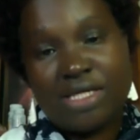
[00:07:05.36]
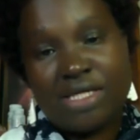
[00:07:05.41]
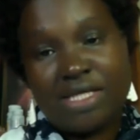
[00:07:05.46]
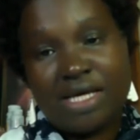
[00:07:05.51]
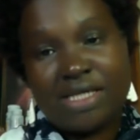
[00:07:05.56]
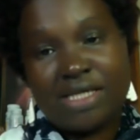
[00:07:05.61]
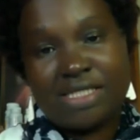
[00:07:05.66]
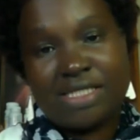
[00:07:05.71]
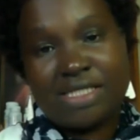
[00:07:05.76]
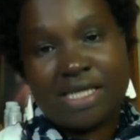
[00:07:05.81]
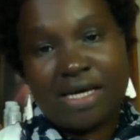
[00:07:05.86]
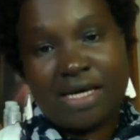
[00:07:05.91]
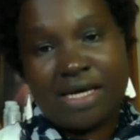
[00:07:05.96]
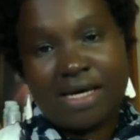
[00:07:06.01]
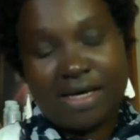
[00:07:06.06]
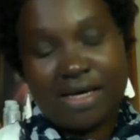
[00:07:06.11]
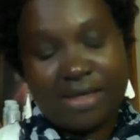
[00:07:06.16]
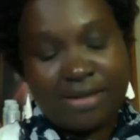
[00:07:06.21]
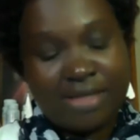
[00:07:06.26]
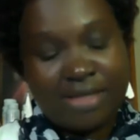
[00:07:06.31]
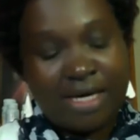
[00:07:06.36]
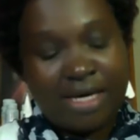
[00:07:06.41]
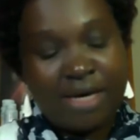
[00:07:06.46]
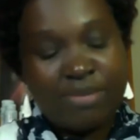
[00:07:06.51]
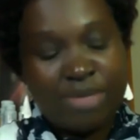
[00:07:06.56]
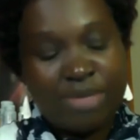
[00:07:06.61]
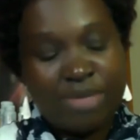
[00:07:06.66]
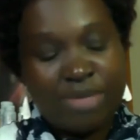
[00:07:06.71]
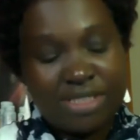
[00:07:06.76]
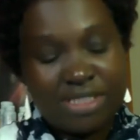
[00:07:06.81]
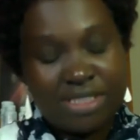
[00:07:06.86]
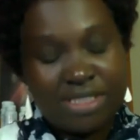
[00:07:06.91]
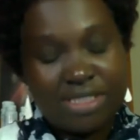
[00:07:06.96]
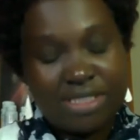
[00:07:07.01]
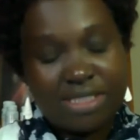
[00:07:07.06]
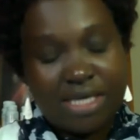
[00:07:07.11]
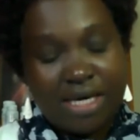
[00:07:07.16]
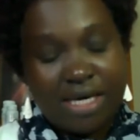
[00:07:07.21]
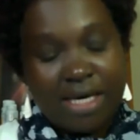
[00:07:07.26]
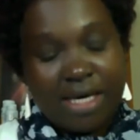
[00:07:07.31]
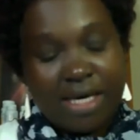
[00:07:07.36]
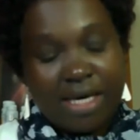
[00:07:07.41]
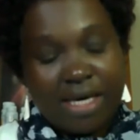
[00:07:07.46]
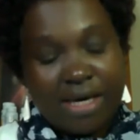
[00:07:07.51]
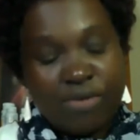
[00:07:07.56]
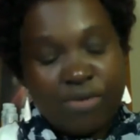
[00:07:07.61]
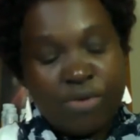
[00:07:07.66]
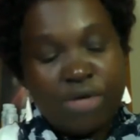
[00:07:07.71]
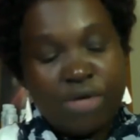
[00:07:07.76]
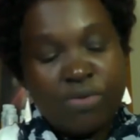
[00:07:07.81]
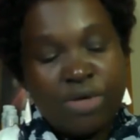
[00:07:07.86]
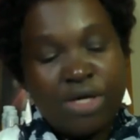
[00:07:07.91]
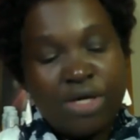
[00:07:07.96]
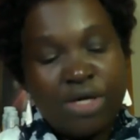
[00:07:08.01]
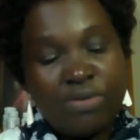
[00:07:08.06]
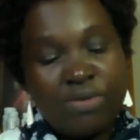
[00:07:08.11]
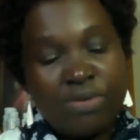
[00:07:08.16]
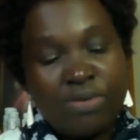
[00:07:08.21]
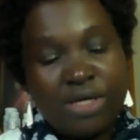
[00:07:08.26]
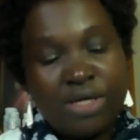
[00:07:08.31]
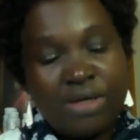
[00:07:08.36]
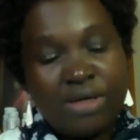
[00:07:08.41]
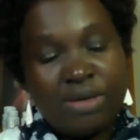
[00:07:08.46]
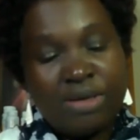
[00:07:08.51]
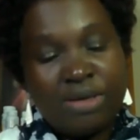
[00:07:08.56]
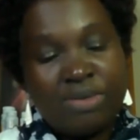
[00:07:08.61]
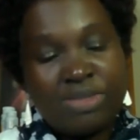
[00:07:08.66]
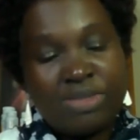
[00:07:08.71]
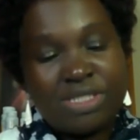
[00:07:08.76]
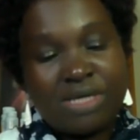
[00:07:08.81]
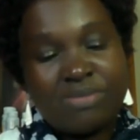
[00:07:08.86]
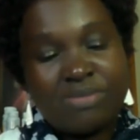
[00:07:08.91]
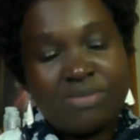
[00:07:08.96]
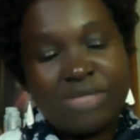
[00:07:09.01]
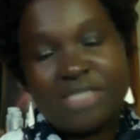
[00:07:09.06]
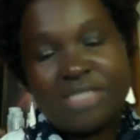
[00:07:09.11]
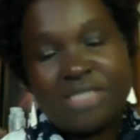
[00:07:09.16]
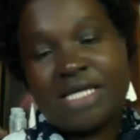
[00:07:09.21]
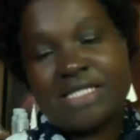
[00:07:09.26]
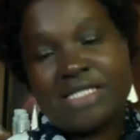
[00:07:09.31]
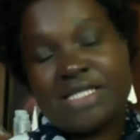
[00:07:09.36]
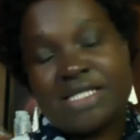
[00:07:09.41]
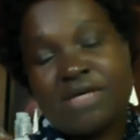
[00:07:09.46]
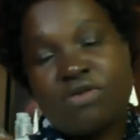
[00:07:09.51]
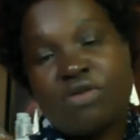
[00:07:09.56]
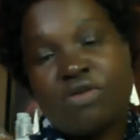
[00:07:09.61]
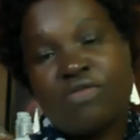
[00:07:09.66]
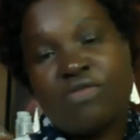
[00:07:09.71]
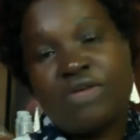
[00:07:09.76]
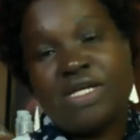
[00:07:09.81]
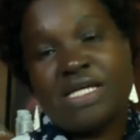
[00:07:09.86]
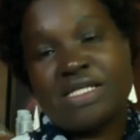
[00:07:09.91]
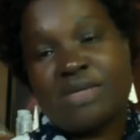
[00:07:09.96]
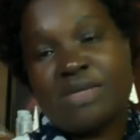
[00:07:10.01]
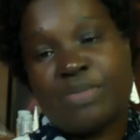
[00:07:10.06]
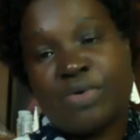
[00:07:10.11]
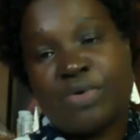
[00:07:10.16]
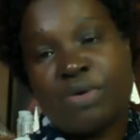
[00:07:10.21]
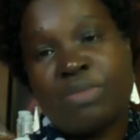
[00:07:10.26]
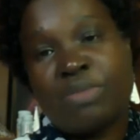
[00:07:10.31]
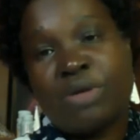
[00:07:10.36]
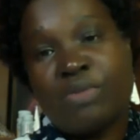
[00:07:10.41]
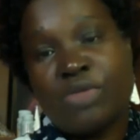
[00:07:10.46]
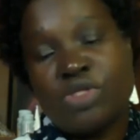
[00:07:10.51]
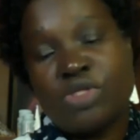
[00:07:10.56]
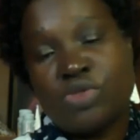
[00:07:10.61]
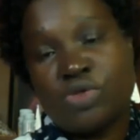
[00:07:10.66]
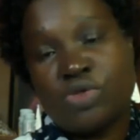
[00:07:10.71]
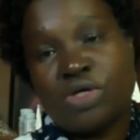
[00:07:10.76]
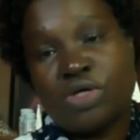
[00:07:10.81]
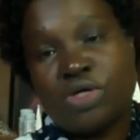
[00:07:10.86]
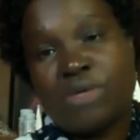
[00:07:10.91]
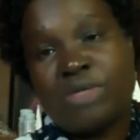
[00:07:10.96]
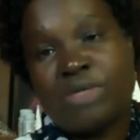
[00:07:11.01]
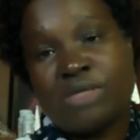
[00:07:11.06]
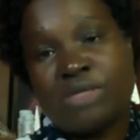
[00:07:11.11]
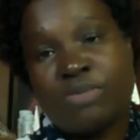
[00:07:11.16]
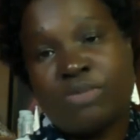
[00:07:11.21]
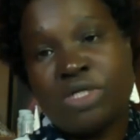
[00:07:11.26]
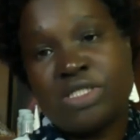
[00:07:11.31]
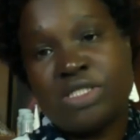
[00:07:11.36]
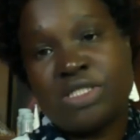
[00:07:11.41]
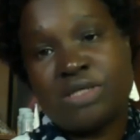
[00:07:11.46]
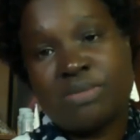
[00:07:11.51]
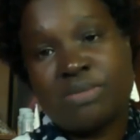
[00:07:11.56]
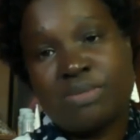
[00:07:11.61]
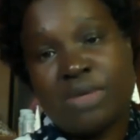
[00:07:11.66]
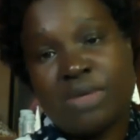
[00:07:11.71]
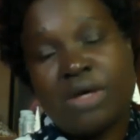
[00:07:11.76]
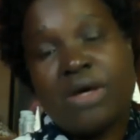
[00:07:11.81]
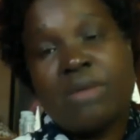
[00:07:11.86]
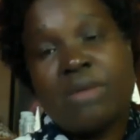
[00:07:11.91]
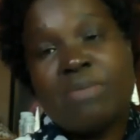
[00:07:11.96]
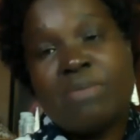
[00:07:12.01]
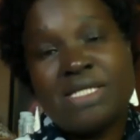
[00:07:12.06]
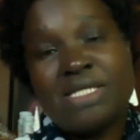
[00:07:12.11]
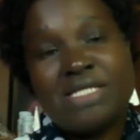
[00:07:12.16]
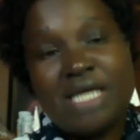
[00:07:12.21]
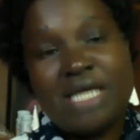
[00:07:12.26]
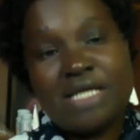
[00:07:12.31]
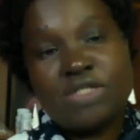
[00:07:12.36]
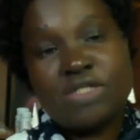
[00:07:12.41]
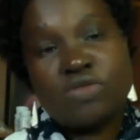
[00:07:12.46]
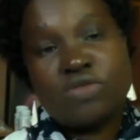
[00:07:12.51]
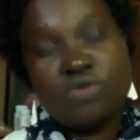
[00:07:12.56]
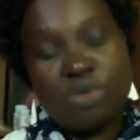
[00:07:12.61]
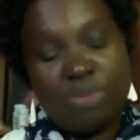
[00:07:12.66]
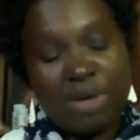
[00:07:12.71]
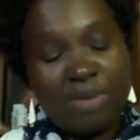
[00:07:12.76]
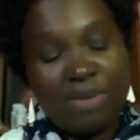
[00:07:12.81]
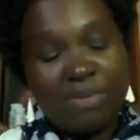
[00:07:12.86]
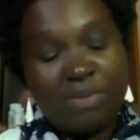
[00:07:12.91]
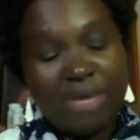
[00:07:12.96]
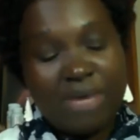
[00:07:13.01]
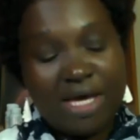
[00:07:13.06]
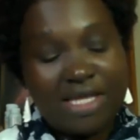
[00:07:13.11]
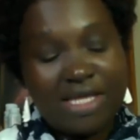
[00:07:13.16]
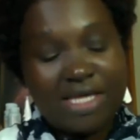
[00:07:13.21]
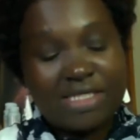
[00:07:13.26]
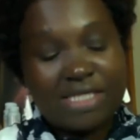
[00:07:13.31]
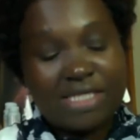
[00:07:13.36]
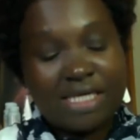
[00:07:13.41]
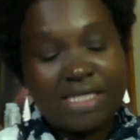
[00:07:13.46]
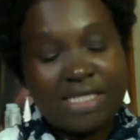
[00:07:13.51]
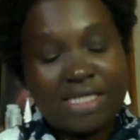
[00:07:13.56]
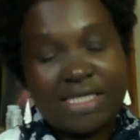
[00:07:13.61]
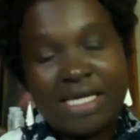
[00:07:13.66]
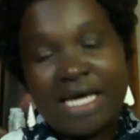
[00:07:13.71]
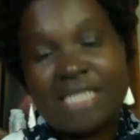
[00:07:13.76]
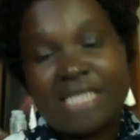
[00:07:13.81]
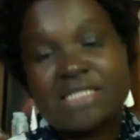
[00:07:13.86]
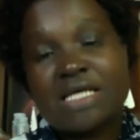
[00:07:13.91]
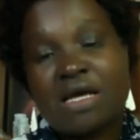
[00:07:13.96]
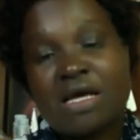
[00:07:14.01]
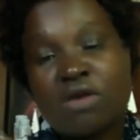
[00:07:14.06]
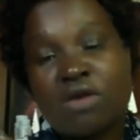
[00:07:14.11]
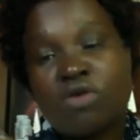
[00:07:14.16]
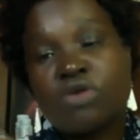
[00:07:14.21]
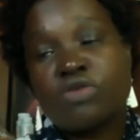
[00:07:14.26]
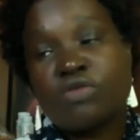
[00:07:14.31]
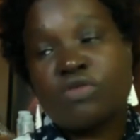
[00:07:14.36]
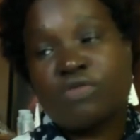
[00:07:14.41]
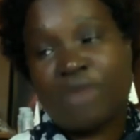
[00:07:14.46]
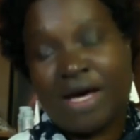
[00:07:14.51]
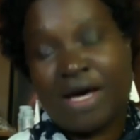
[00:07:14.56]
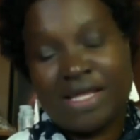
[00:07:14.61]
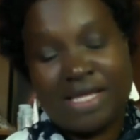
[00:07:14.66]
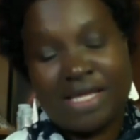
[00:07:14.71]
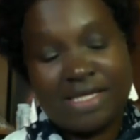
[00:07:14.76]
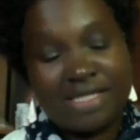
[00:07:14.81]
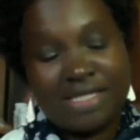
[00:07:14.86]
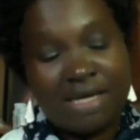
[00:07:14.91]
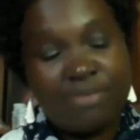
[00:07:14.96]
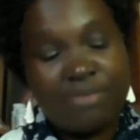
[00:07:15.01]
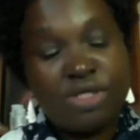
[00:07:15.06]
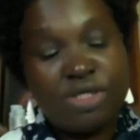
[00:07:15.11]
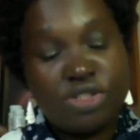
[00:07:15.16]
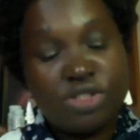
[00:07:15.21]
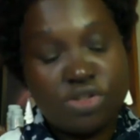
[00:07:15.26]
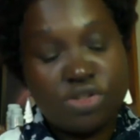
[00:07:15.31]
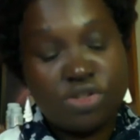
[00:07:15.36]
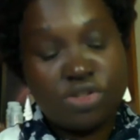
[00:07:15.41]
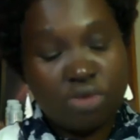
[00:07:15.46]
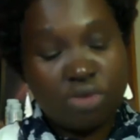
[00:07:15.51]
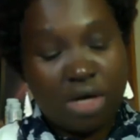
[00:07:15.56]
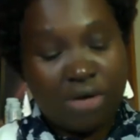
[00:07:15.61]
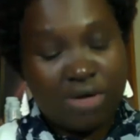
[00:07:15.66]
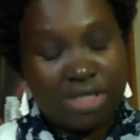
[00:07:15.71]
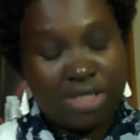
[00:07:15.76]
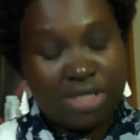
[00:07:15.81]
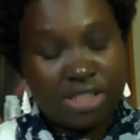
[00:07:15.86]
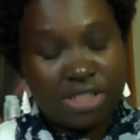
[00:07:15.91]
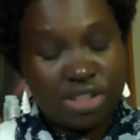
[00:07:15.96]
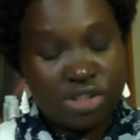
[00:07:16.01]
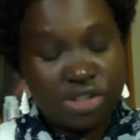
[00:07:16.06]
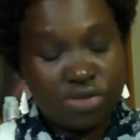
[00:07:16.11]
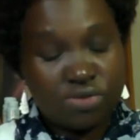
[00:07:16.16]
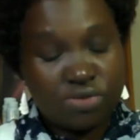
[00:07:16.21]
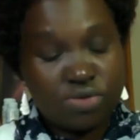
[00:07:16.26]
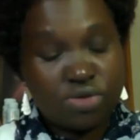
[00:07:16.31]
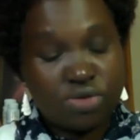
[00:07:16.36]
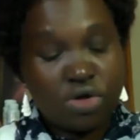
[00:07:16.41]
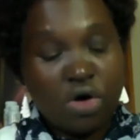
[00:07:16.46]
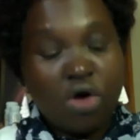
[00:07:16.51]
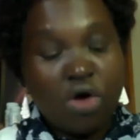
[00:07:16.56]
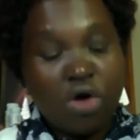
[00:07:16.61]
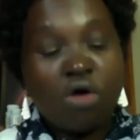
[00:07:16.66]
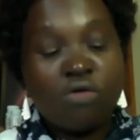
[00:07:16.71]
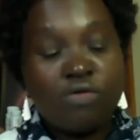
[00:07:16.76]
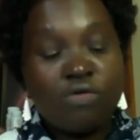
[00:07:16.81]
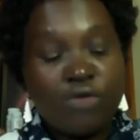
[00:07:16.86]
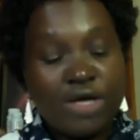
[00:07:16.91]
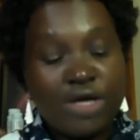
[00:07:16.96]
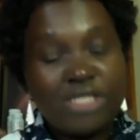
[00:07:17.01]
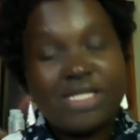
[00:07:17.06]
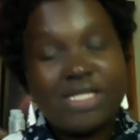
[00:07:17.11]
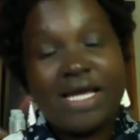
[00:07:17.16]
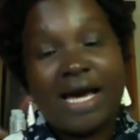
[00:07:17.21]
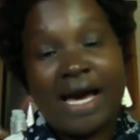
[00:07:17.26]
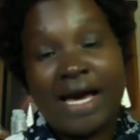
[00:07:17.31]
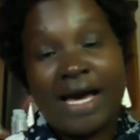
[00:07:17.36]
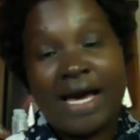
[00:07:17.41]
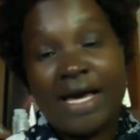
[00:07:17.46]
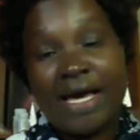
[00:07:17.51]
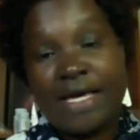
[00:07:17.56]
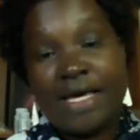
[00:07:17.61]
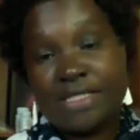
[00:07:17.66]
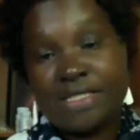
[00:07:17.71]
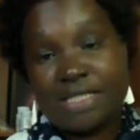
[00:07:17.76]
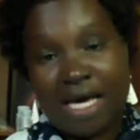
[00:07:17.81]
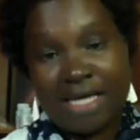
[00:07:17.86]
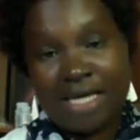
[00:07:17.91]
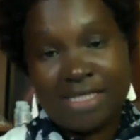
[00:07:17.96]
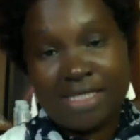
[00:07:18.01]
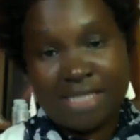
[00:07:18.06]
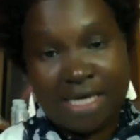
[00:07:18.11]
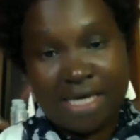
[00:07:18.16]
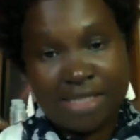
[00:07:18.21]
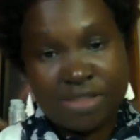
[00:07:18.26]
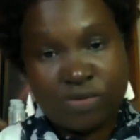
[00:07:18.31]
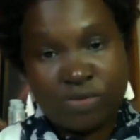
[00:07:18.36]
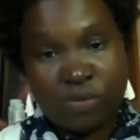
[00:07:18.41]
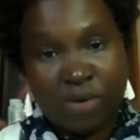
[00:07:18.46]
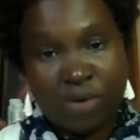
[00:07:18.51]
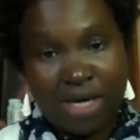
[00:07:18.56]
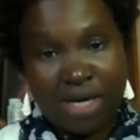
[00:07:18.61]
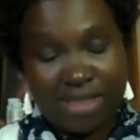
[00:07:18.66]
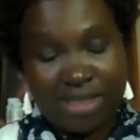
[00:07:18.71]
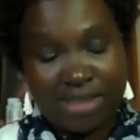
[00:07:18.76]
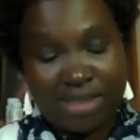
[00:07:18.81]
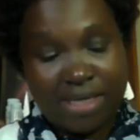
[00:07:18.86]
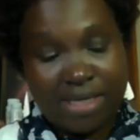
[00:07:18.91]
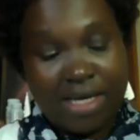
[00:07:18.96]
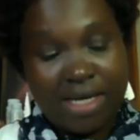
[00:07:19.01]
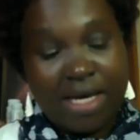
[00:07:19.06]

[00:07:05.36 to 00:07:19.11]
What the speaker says: that diabetes, we sometimes just think of it as a problem with sugar metabolism, but just to remember that it does a lot of other damage to our tissues, of which the eyes are just one.